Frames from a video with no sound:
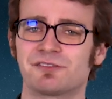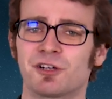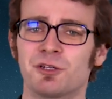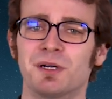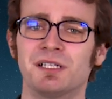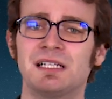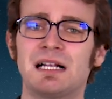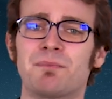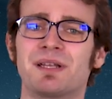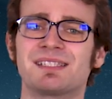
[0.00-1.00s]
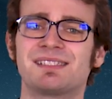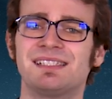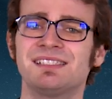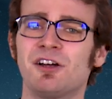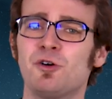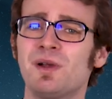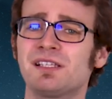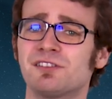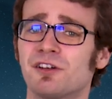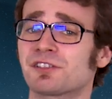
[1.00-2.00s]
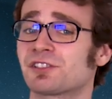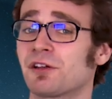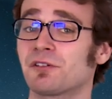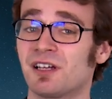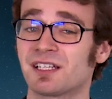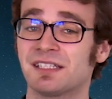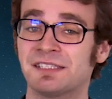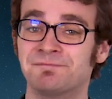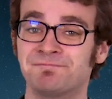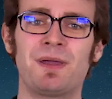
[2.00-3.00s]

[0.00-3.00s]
at Roma, but it didn't always look so likely.